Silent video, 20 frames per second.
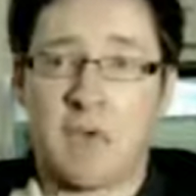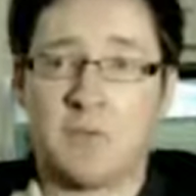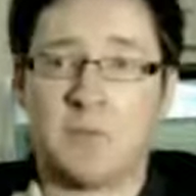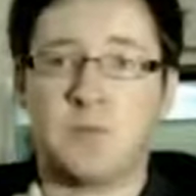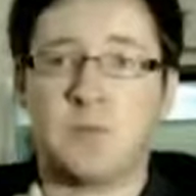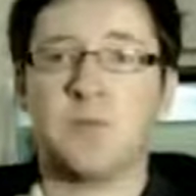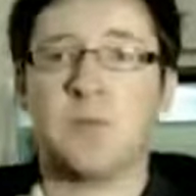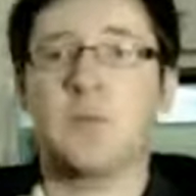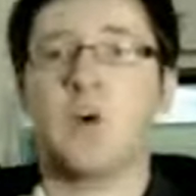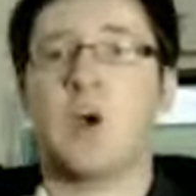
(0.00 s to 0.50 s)

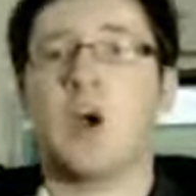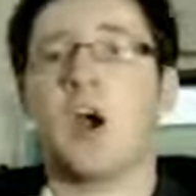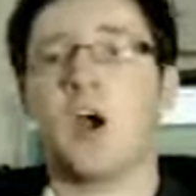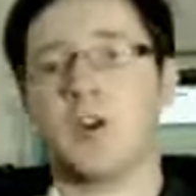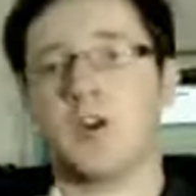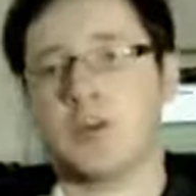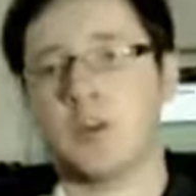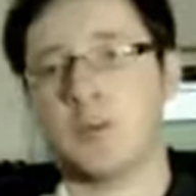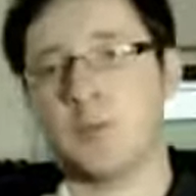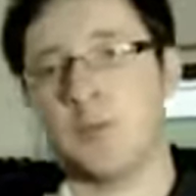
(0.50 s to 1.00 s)
If you
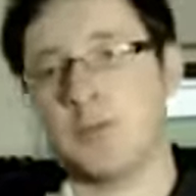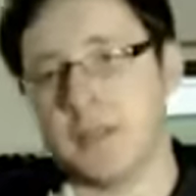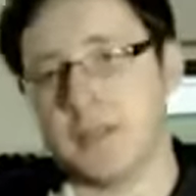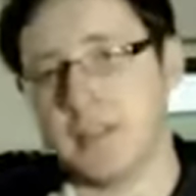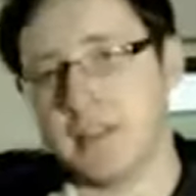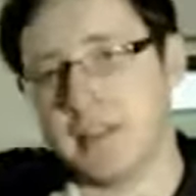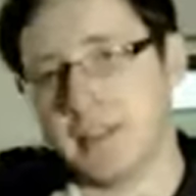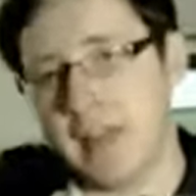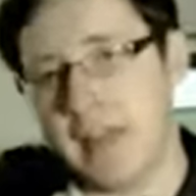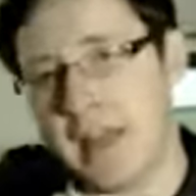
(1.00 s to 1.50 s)
are
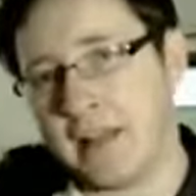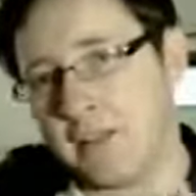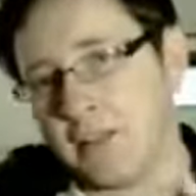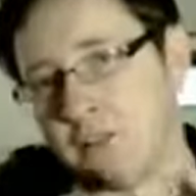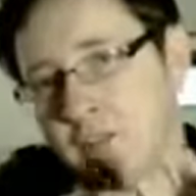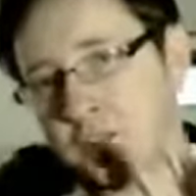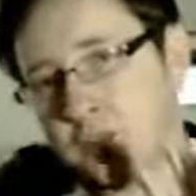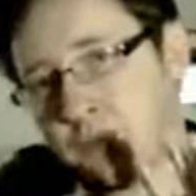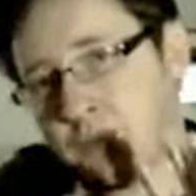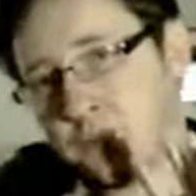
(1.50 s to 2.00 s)
completely
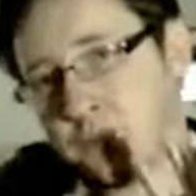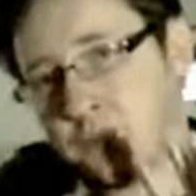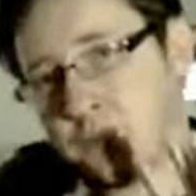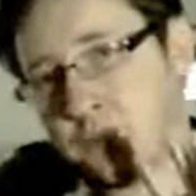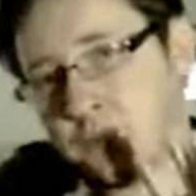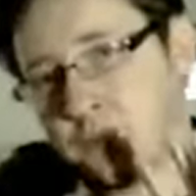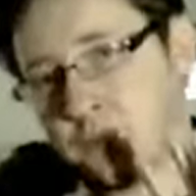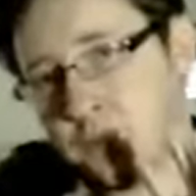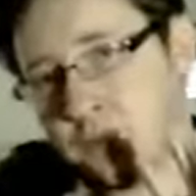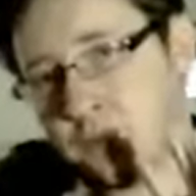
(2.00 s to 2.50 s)

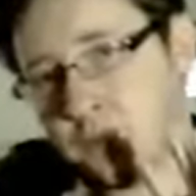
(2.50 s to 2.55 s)
into